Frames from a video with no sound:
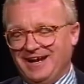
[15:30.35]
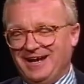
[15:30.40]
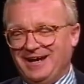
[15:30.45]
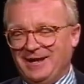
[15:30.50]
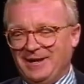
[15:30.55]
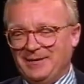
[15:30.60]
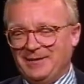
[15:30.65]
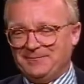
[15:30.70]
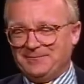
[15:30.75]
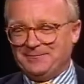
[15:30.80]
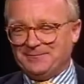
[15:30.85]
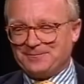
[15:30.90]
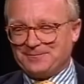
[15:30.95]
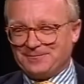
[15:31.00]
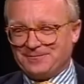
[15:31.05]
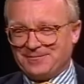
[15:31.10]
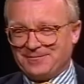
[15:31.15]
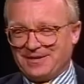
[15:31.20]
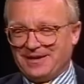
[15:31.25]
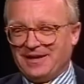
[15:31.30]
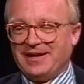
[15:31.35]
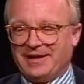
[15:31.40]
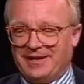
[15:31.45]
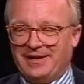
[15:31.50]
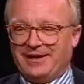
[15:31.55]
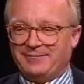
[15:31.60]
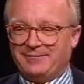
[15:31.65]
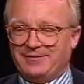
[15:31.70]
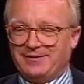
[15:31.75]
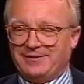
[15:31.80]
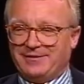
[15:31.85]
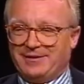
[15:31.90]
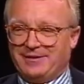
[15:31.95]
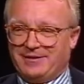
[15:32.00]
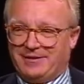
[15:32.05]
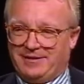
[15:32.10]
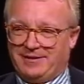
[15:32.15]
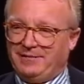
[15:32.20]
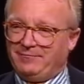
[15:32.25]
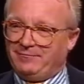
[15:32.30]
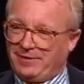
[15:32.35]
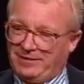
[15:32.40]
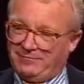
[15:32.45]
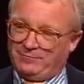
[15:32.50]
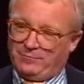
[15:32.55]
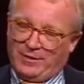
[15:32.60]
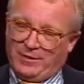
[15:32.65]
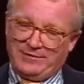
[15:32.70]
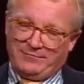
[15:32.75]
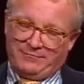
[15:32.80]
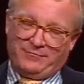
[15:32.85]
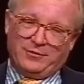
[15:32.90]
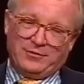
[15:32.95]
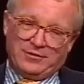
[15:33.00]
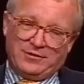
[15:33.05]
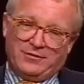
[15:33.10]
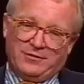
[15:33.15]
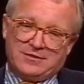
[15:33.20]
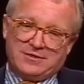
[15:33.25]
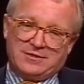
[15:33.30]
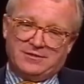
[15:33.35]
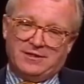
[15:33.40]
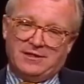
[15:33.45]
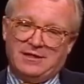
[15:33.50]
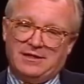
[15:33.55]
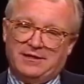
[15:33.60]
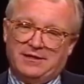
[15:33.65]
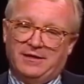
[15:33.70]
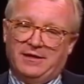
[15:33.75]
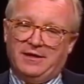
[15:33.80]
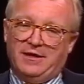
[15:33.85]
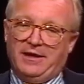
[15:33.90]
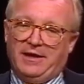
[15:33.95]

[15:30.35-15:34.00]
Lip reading: I write footnotes a lot.